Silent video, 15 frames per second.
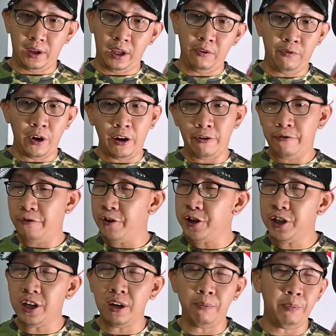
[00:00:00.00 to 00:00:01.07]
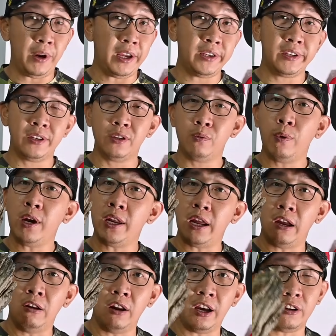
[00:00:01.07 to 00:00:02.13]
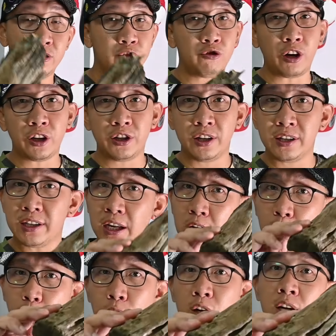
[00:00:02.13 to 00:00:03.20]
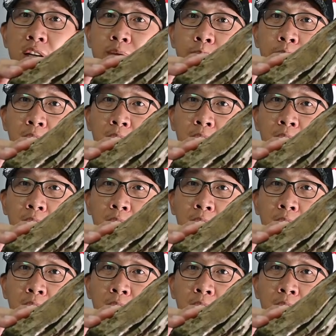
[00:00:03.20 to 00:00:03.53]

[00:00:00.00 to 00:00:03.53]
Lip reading: If you are fishing in places where there are a lot of structures like the wooden